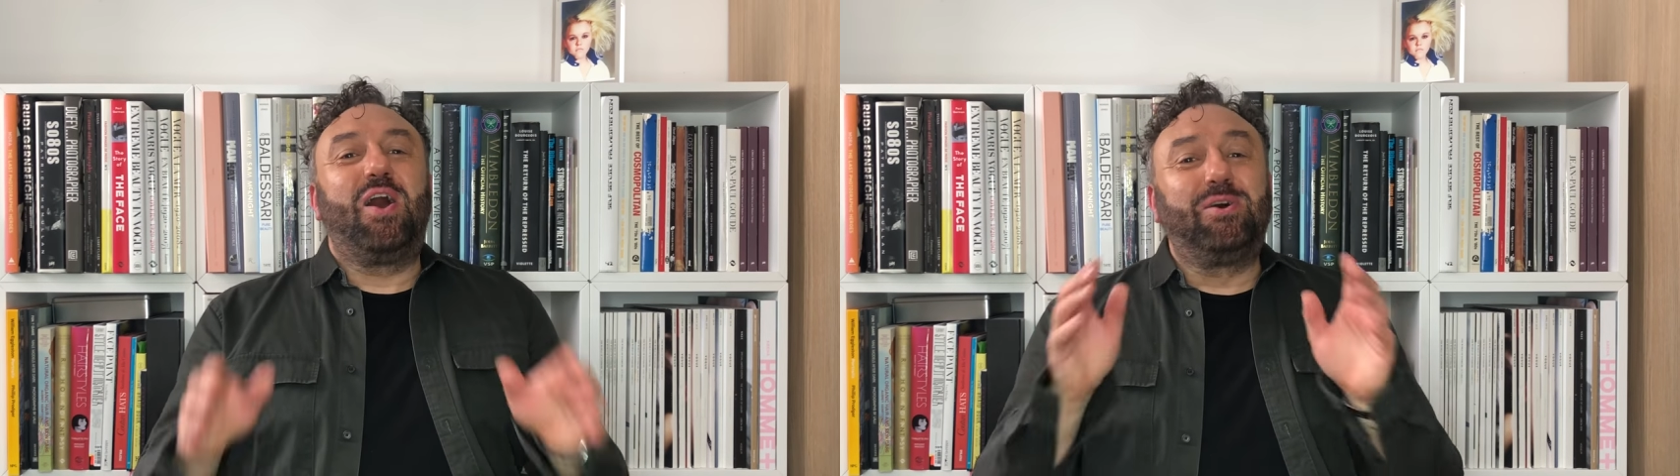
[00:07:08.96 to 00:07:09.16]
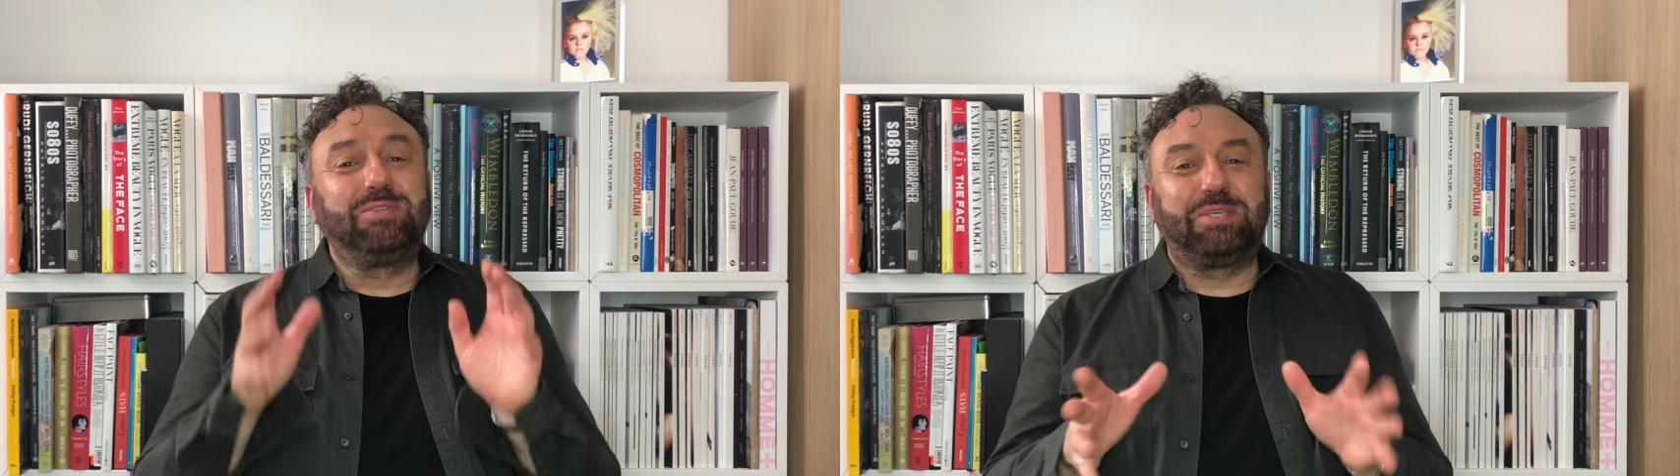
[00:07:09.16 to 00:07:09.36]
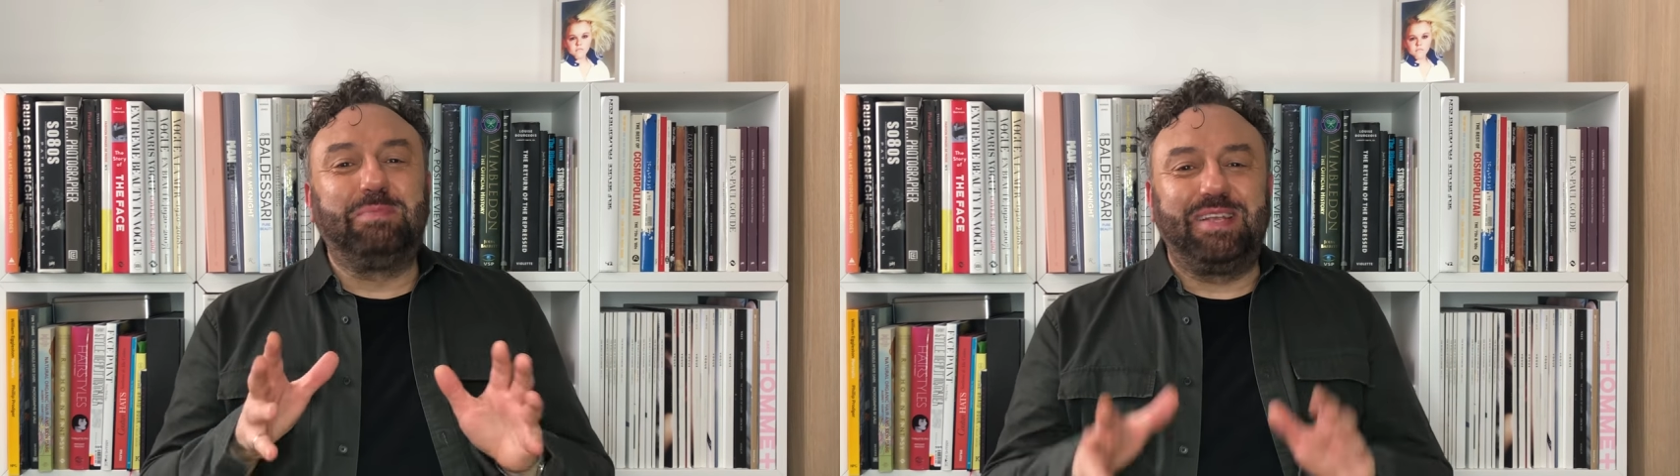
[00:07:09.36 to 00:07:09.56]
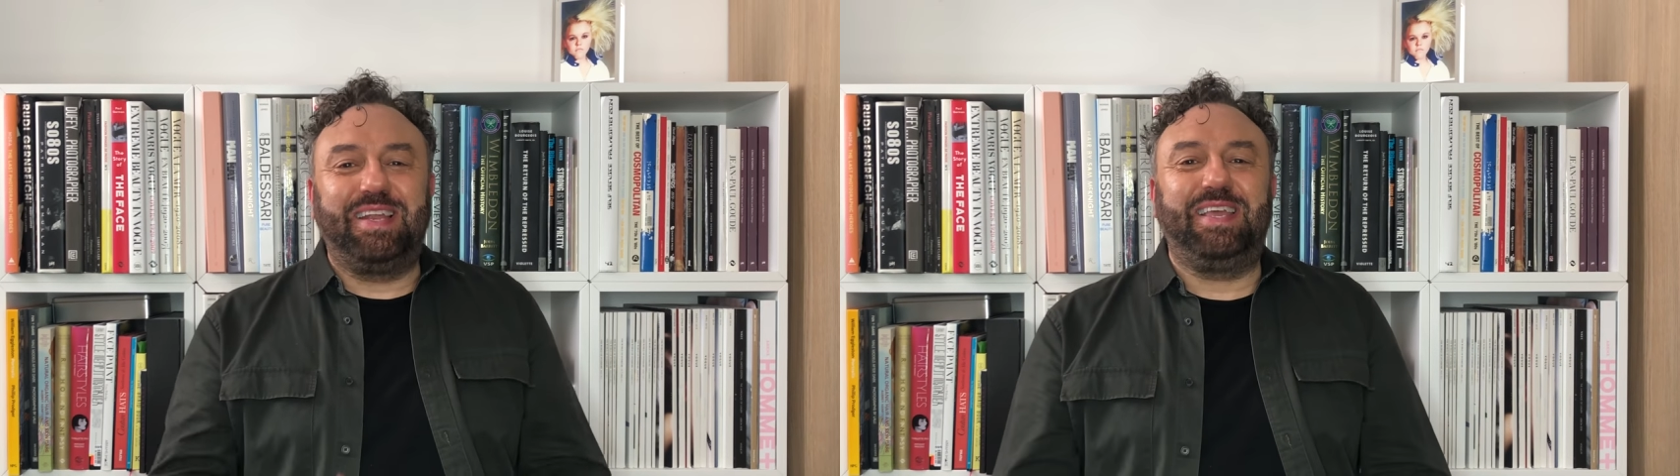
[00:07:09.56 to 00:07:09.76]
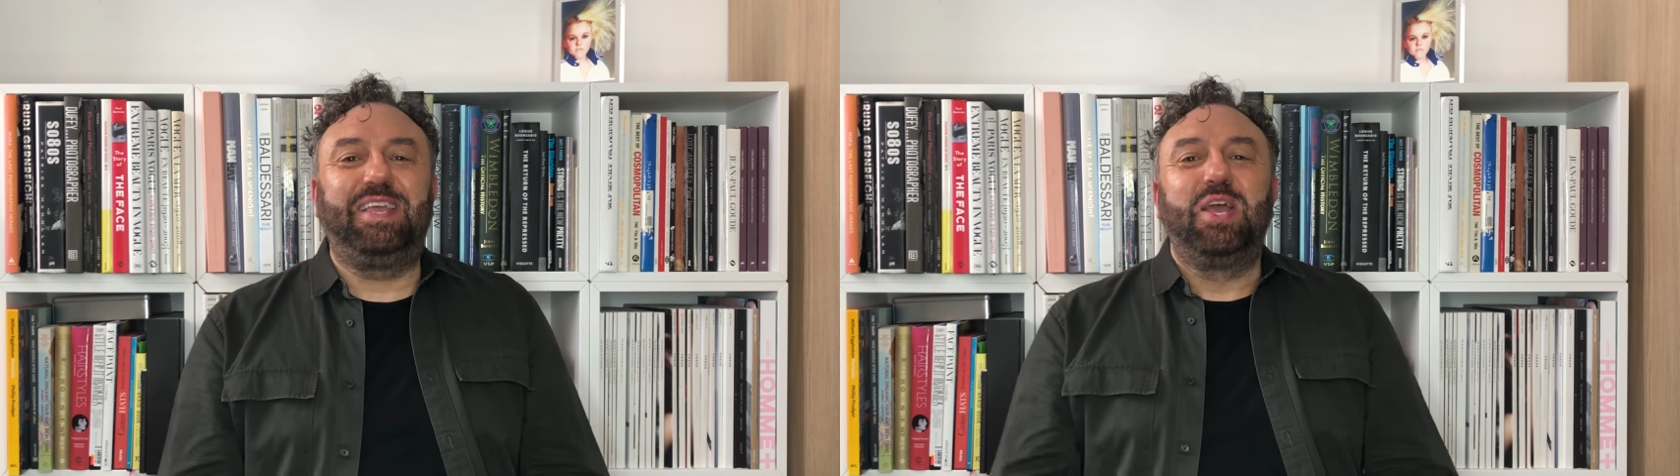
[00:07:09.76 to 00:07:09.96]

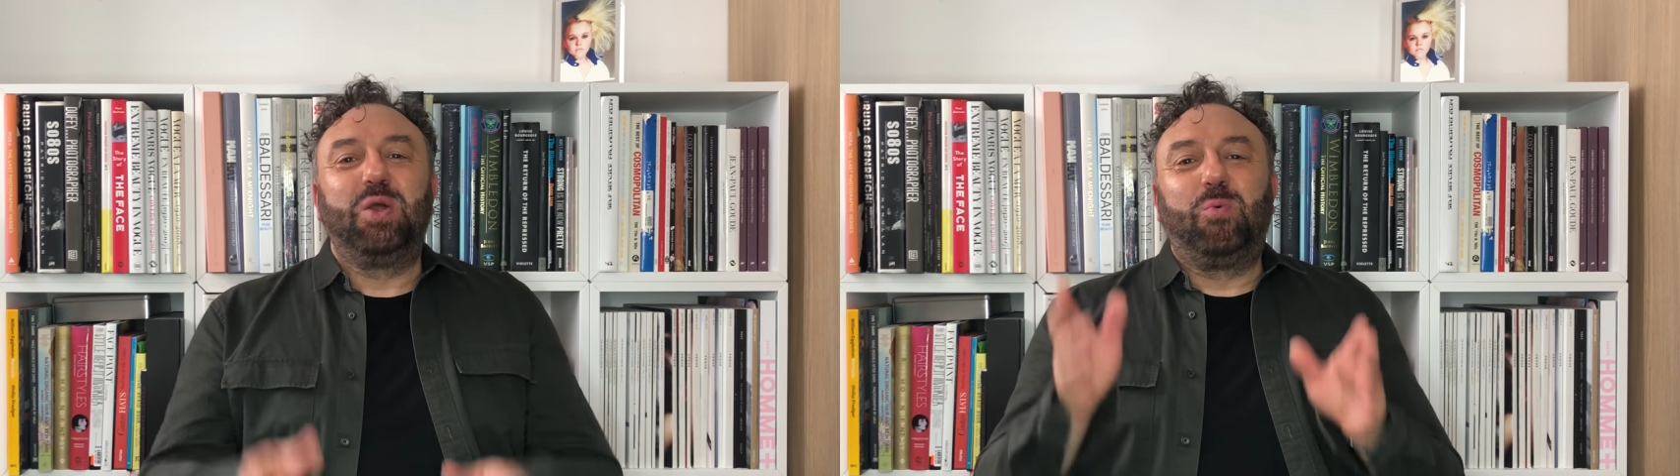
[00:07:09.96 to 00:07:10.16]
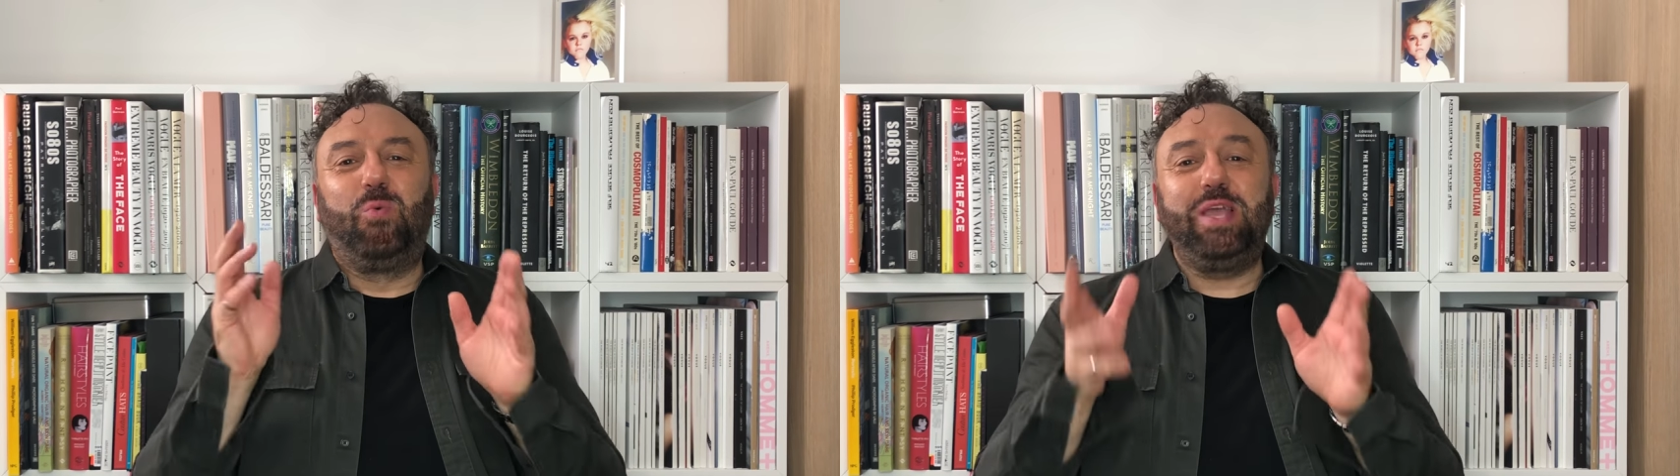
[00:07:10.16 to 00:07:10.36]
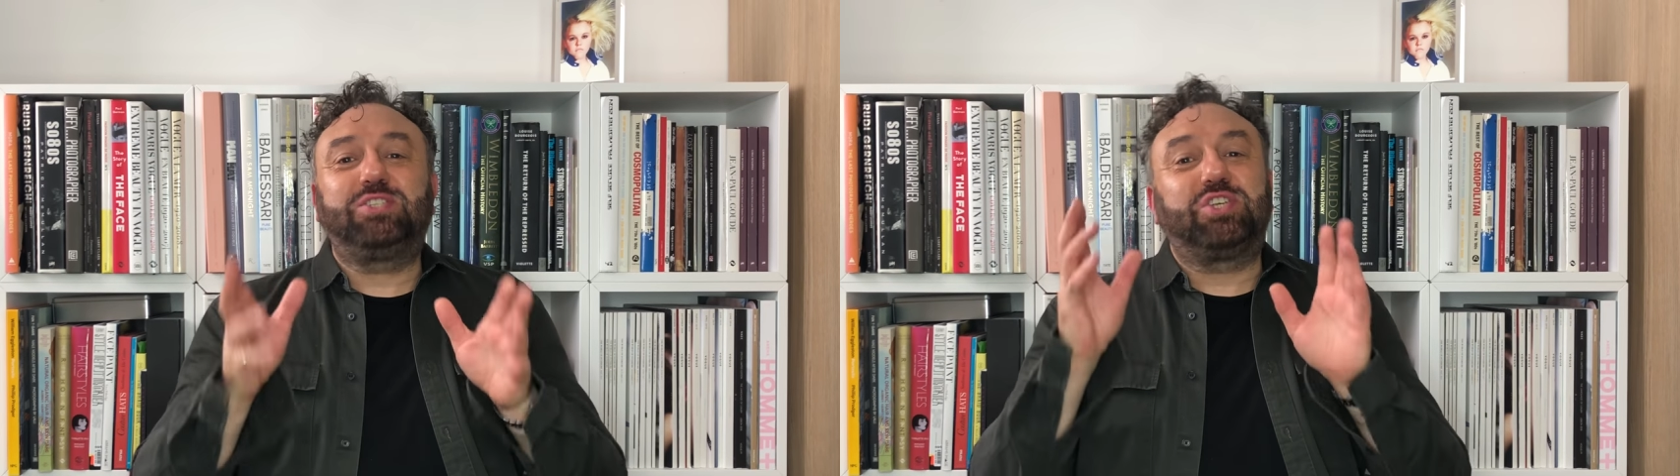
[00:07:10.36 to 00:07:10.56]
ultimately, which